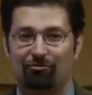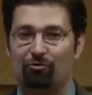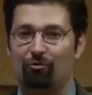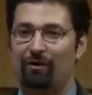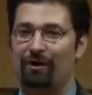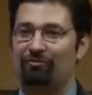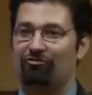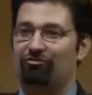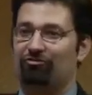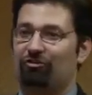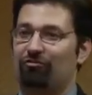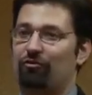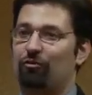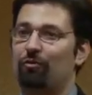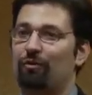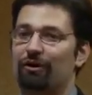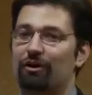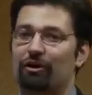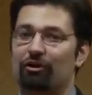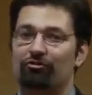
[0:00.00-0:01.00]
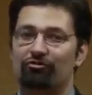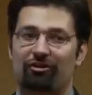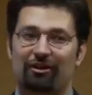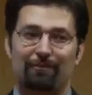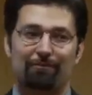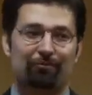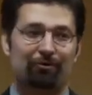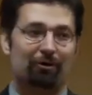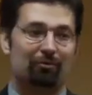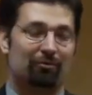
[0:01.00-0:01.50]
some questions. If you want to go
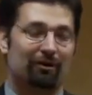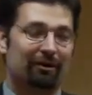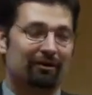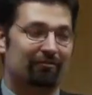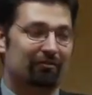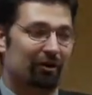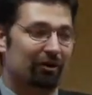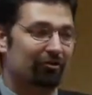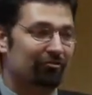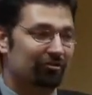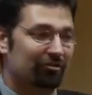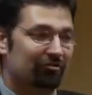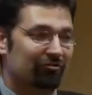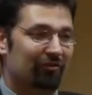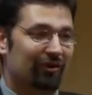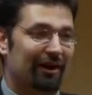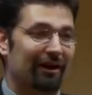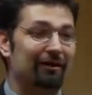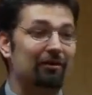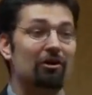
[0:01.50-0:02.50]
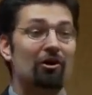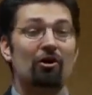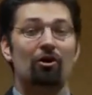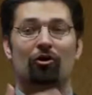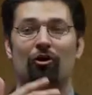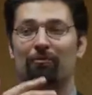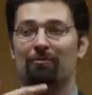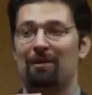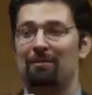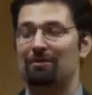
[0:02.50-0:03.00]
deeper on one of those, that's fine.
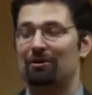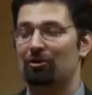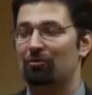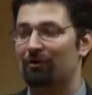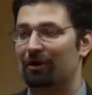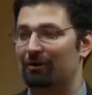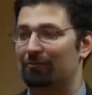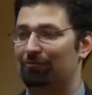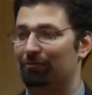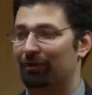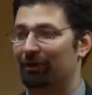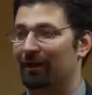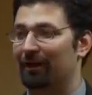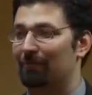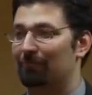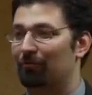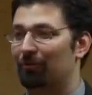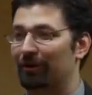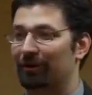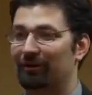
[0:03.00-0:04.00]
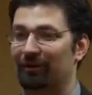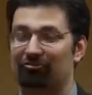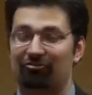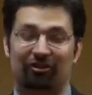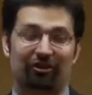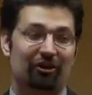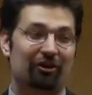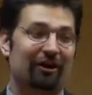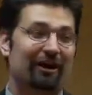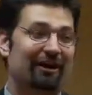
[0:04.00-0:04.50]
Or maybe you want to bring up one that's
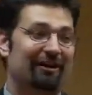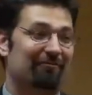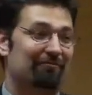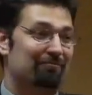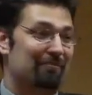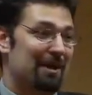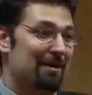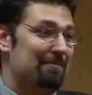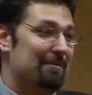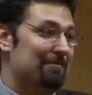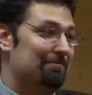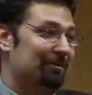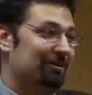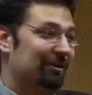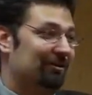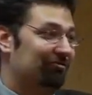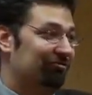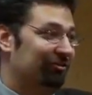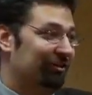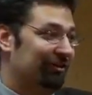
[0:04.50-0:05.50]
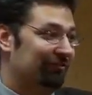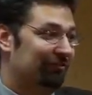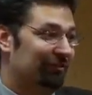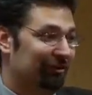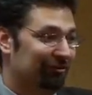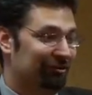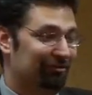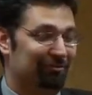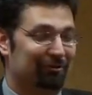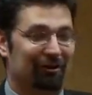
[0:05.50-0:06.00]
in your head of maybe potentially a
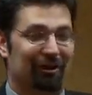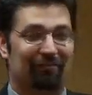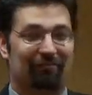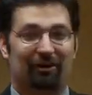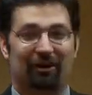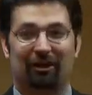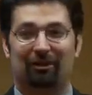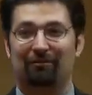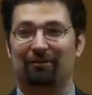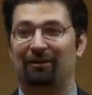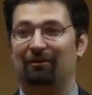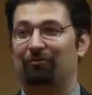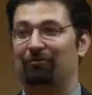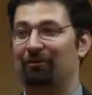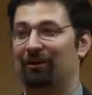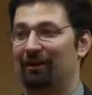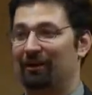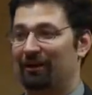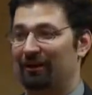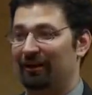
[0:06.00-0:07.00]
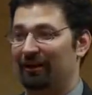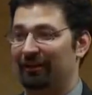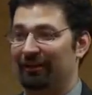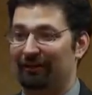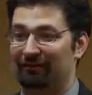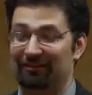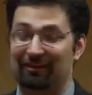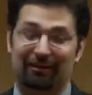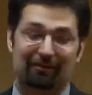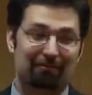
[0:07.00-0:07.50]
faulty pro-life argument and
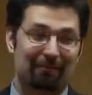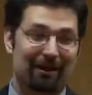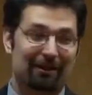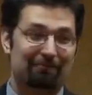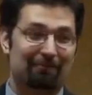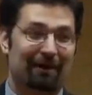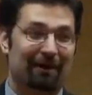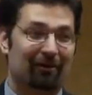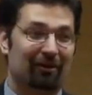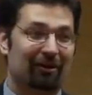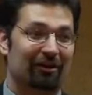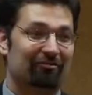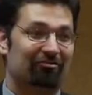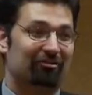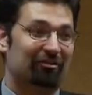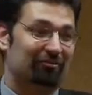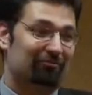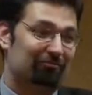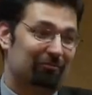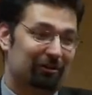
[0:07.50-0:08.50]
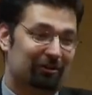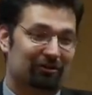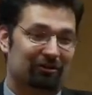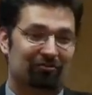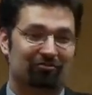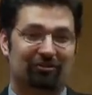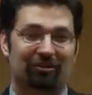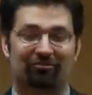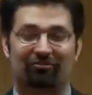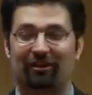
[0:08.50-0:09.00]
that didn't make my list, and we could
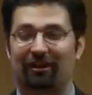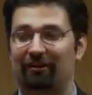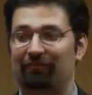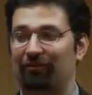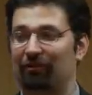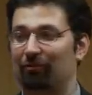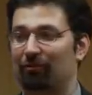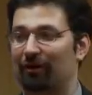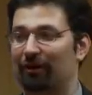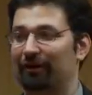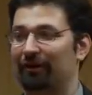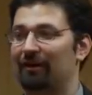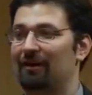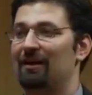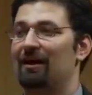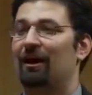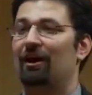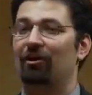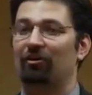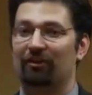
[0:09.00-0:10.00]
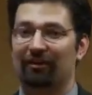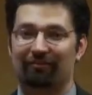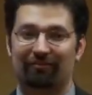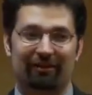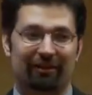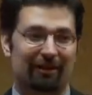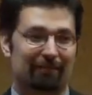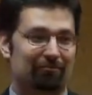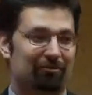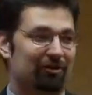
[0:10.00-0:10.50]
discuss that if you want. I'll leave
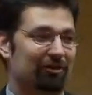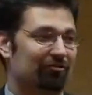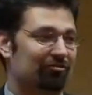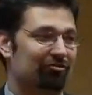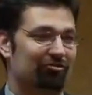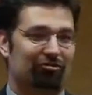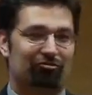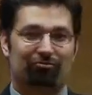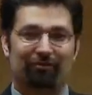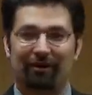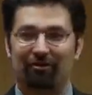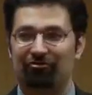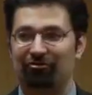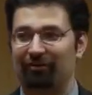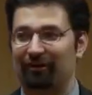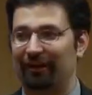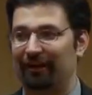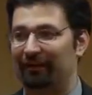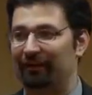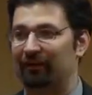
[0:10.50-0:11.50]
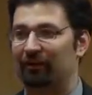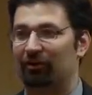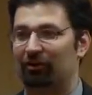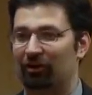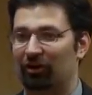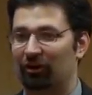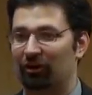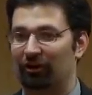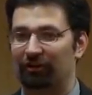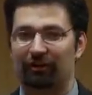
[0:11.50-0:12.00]
that up to you. So just raise your hand and I'll
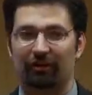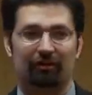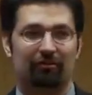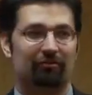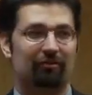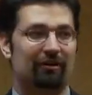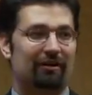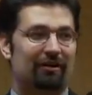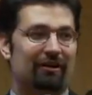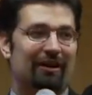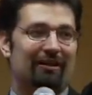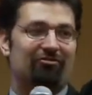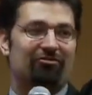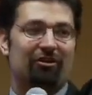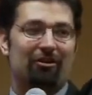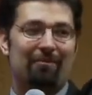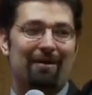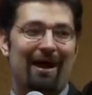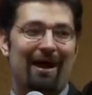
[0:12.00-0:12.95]
call on you. Yes, in the